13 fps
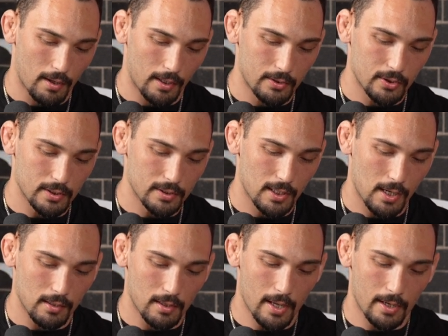it just
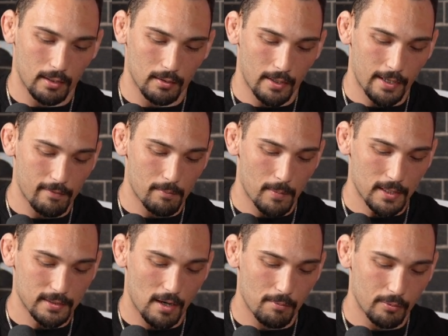kind of like even my
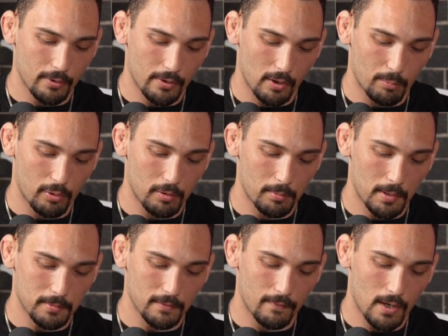sophomore year, they were pulling me
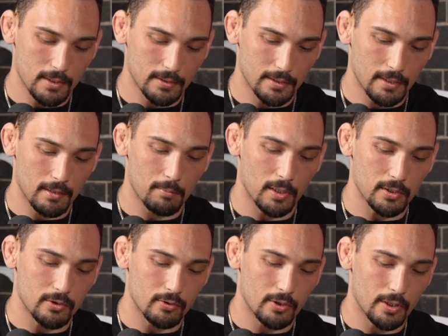up to varsity, and then my
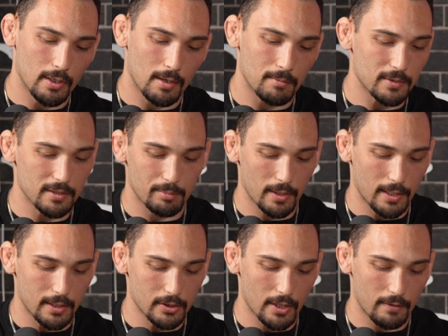junior year, I'm just
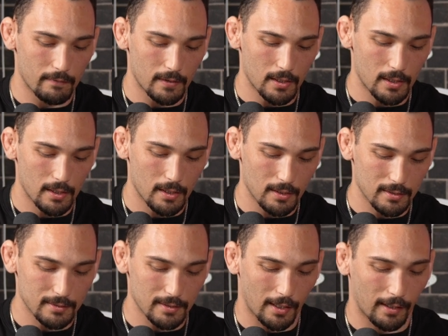playing JV, and
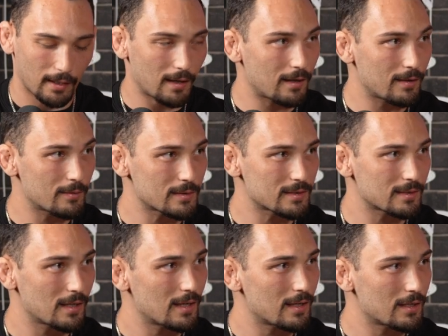it's like, it was,
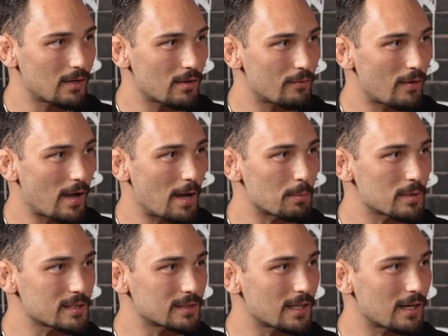you know, the vibe
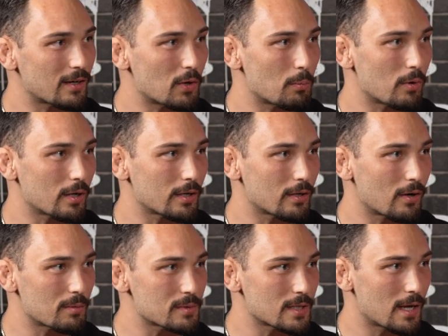wasn't there no more, you know
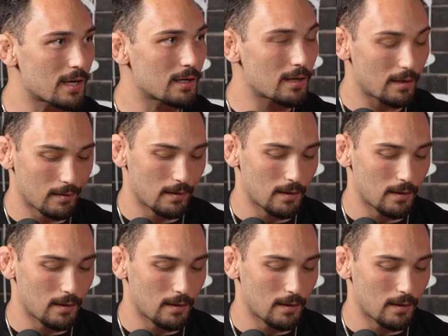what I'm saying?